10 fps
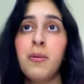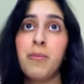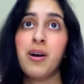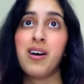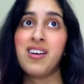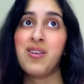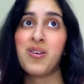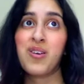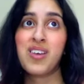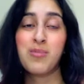But
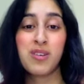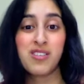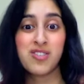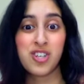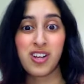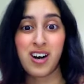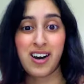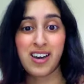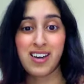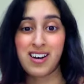in the middle of
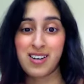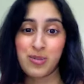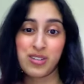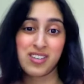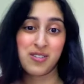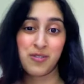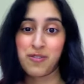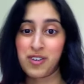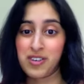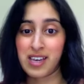July, I really don't
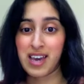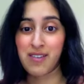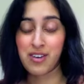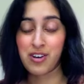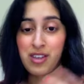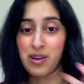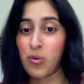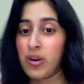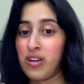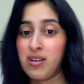feel like having all that
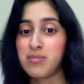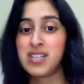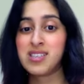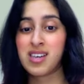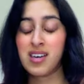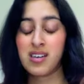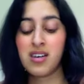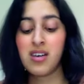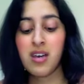oil on my skin.